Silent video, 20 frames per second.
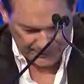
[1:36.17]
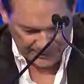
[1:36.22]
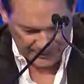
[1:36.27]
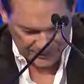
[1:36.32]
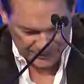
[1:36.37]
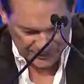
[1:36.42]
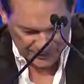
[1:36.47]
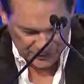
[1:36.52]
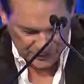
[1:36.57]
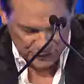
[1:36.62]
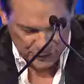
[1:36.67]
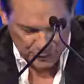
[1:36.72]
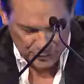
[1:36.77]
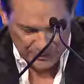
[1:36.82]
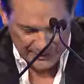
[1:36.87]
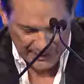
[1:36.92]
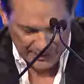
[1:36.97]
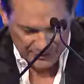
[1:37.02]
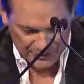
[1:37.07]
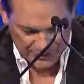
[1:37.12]
since
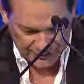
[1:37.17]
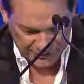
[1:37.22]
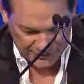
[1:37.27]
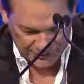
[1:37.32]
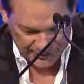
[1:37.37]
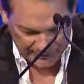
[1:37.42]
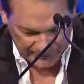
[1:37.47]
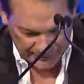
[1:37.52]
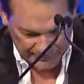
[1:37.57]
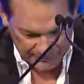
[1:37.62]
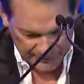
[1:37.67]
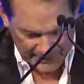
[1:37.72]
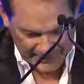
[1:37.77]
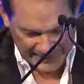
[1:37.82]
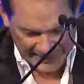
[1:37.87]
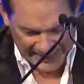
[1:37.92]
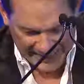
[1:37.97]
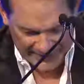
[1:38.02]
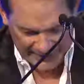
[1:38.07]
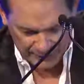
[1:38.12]
2007,
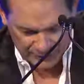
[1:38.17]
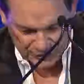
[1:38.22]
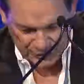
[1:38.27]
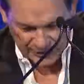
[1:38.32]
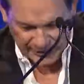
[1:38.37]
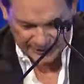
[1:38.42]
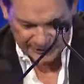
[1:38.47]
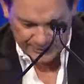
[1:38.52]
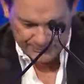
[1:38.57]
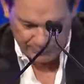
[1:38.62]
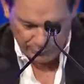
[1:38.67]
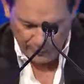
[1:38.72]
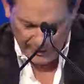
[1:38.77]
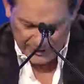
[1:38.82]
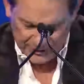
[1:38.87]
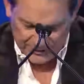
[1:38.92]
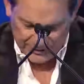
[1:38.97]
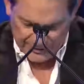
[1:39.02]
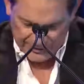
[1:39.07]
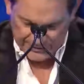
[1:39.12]
and he was elected
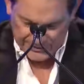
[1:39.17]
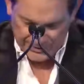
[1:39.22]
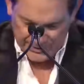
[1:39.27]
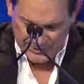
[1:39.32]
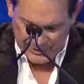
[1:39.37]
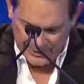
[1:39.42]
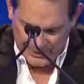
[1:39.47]
president